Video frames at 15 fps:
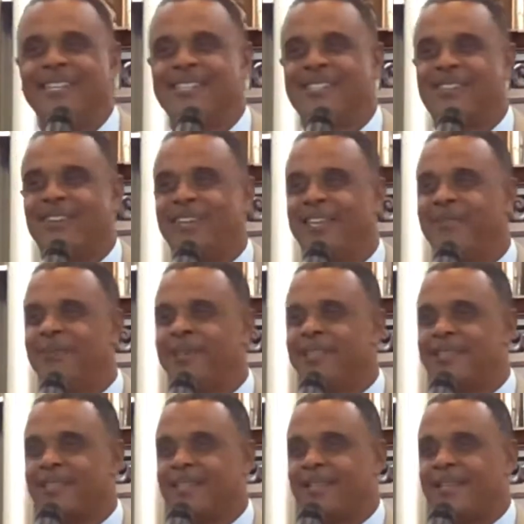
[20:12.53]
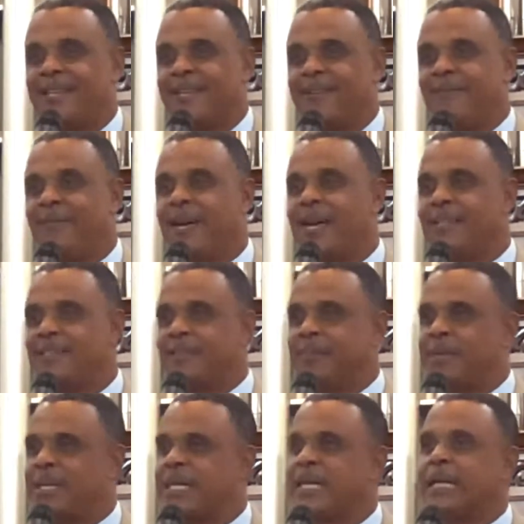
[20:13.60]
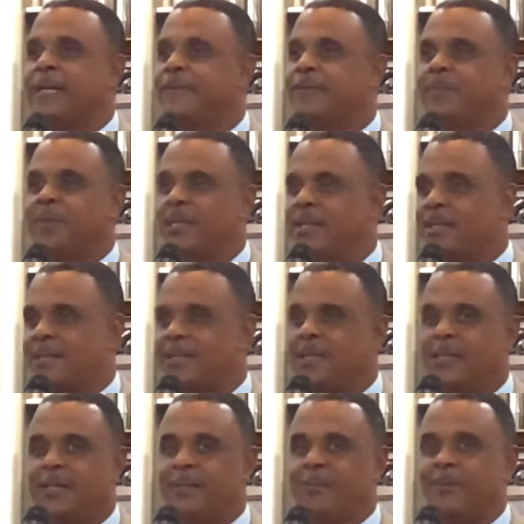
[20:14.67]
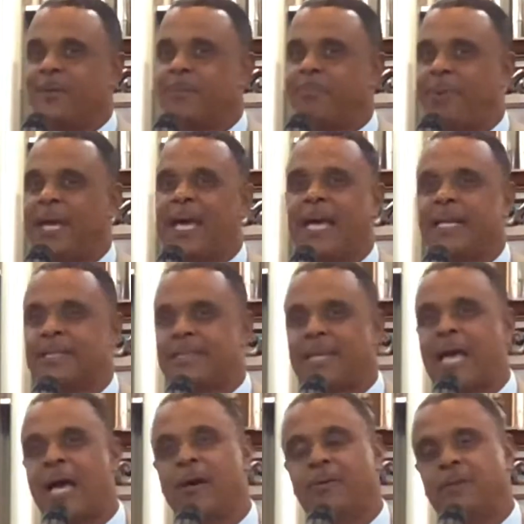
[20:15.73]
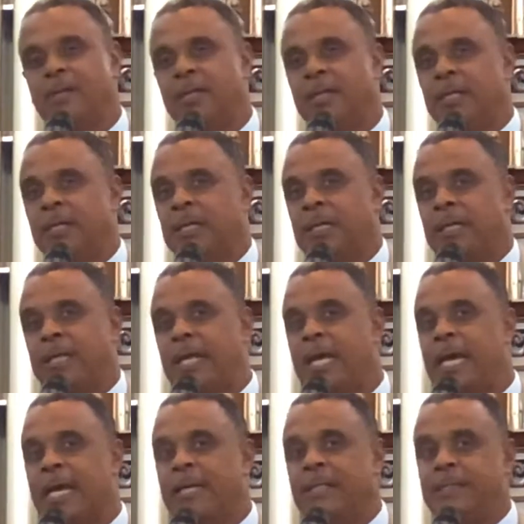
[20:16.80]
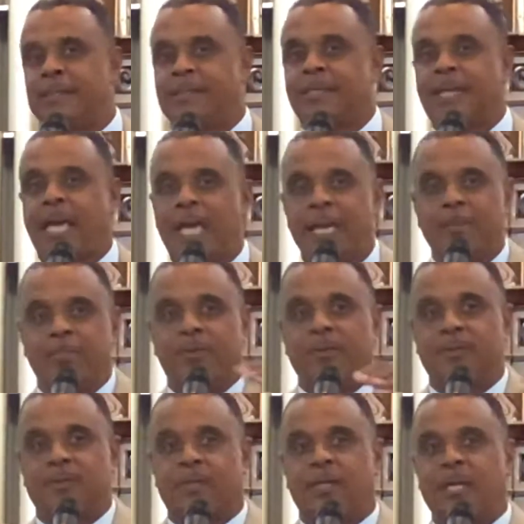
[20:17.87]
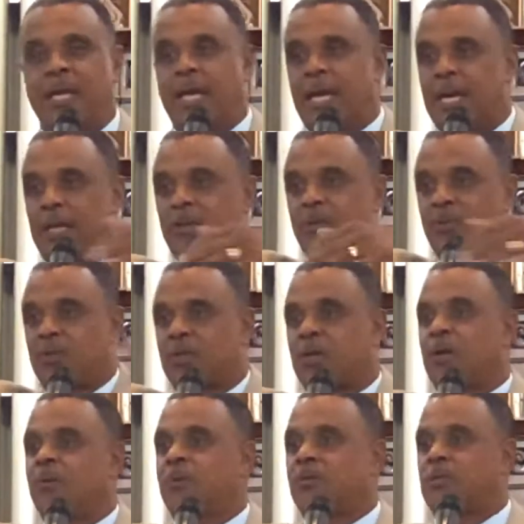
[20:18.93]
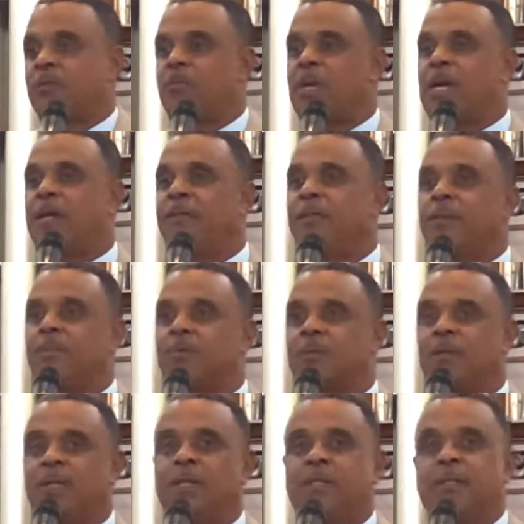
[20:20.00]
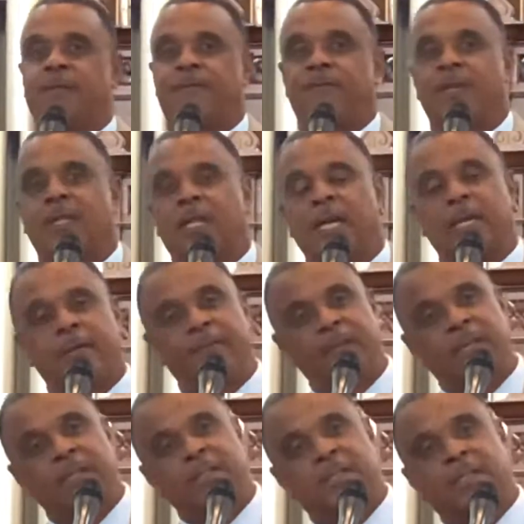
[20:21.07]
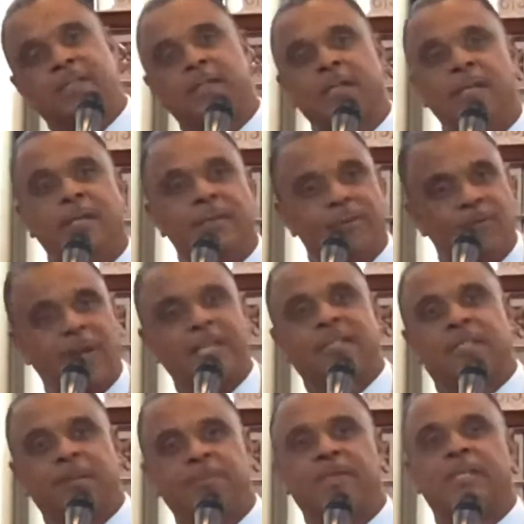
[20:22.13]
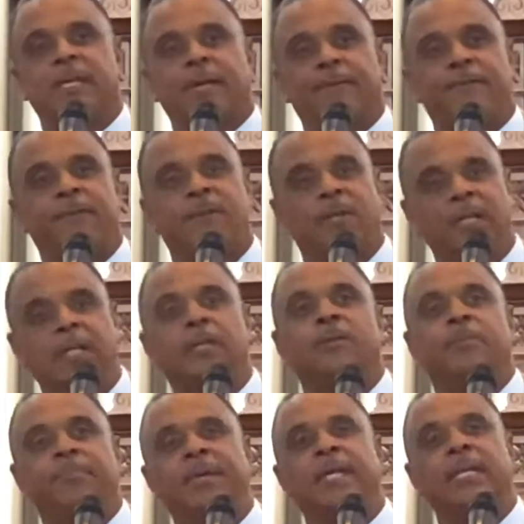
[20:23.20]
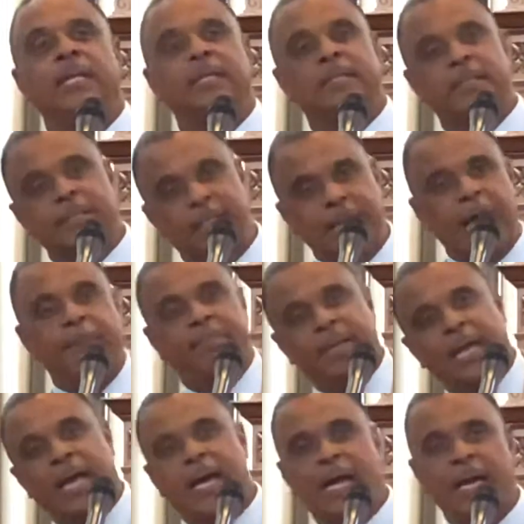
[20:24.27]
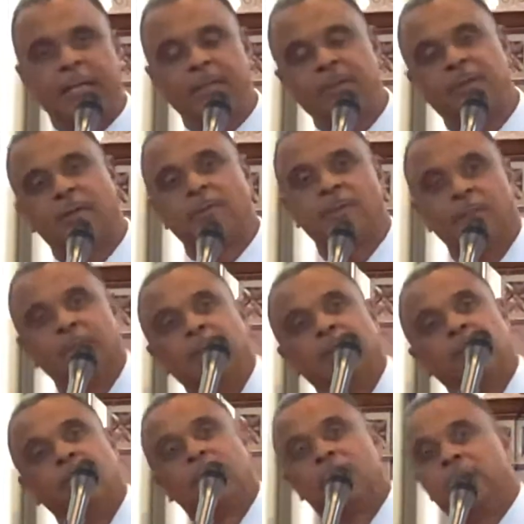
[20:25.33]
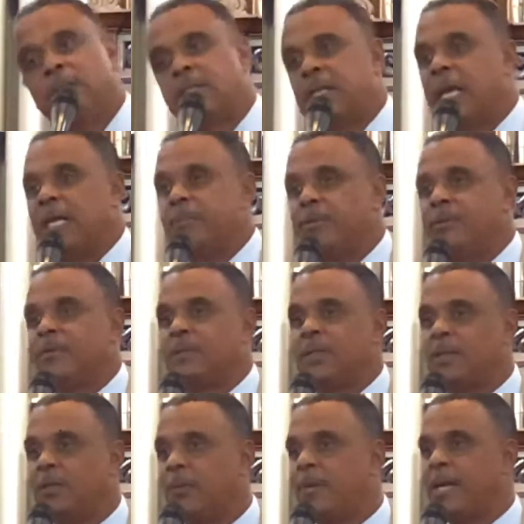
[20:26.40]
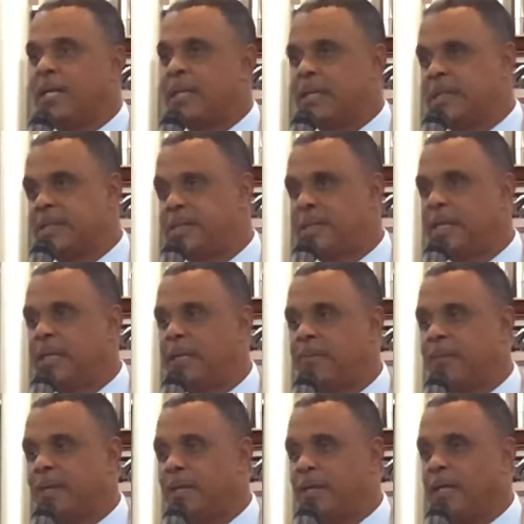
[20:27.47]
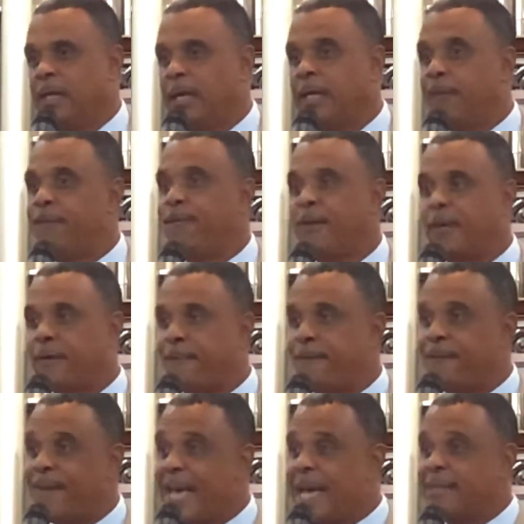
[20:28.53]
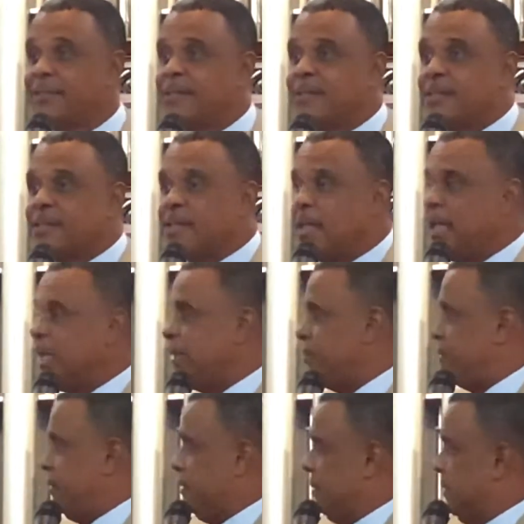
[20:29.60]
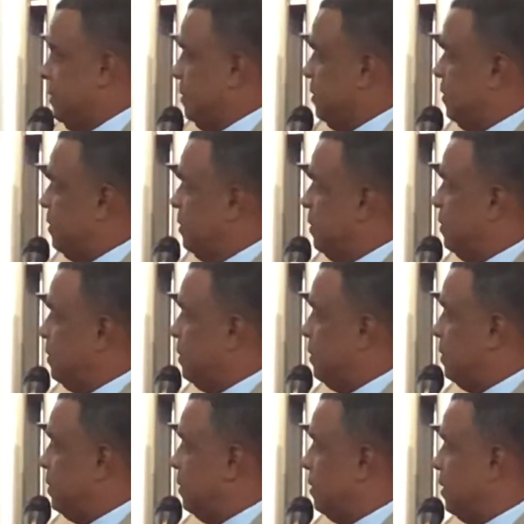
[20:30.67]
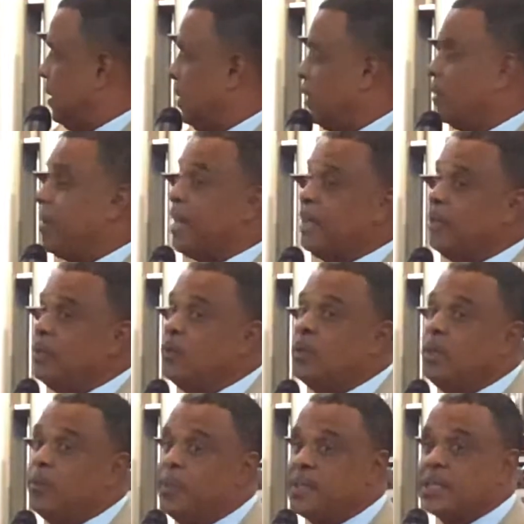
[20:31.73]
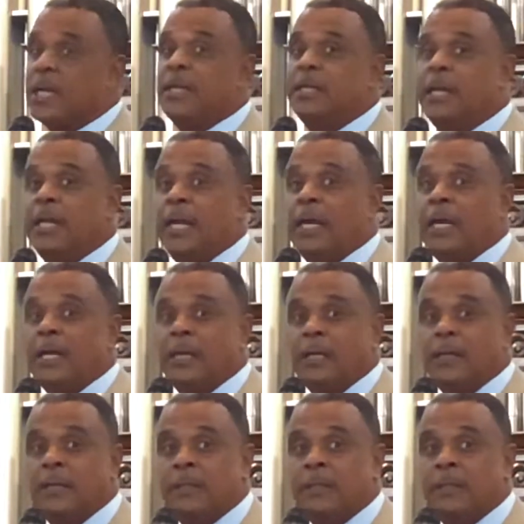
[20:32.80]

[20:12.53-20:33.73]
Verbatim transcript: So he went to find some cover because he didn't want to pass out and they had these tables and they had those skirts around them. So he just felt like if he could just rest himself for a little bit, he just got behind, you know, one of the tables and nobody could see him. And he fell fast asleep. And nobody knew he was under there.